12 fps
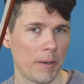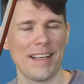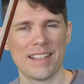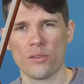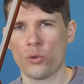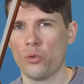it
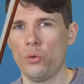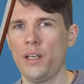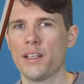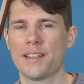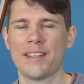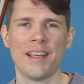has a
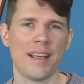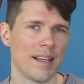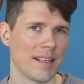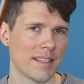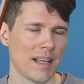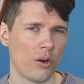really
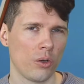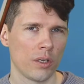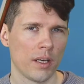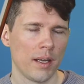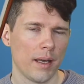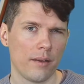singing
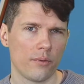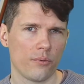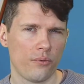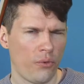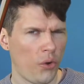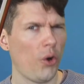sound, and
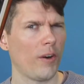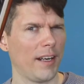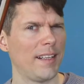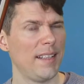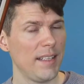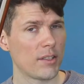
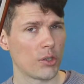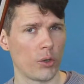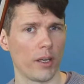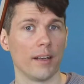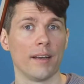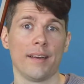for an E
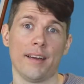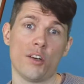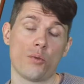string,